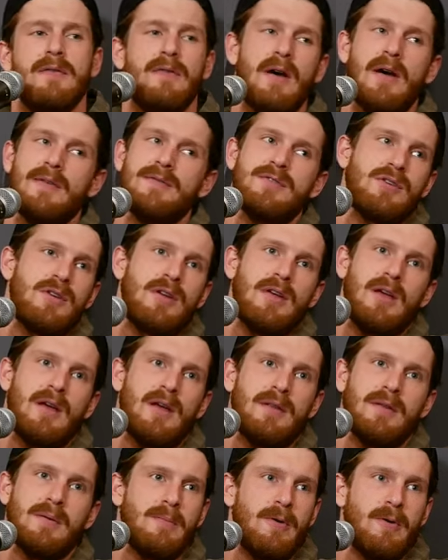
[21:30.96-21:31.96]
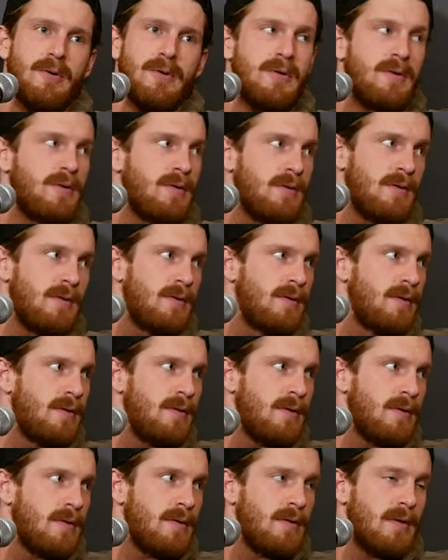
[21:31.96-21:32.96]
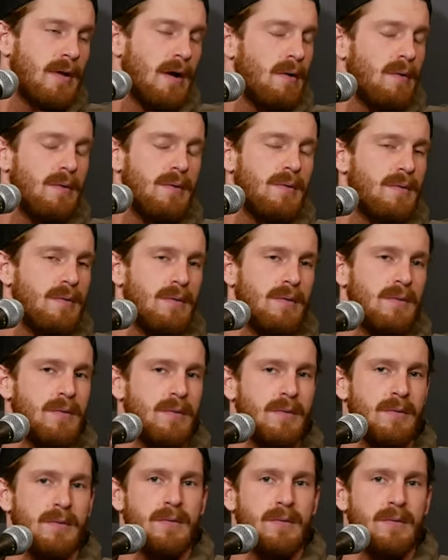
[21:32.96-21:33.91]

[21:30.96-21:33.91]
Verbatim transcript: 5G. You can't get COVID on the moon though. No. I mean,